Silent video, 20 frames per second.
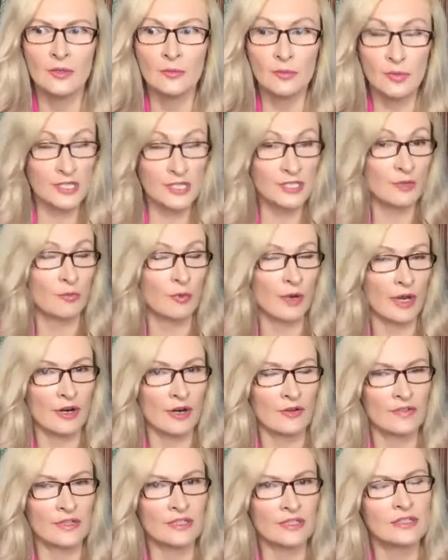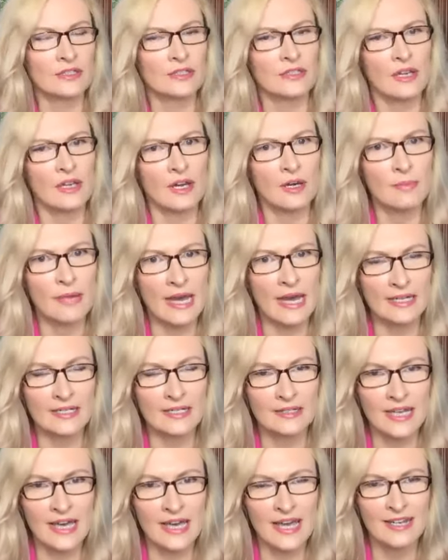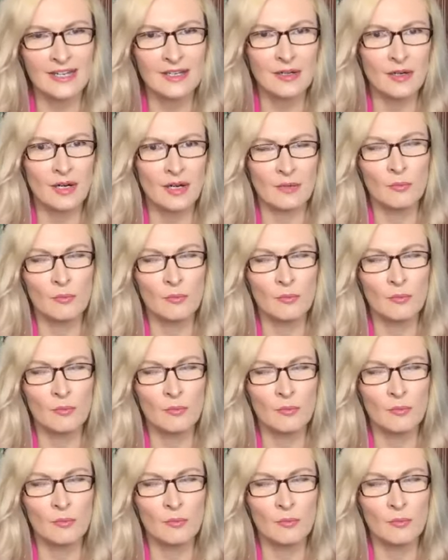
was aware of it uh, back then uh,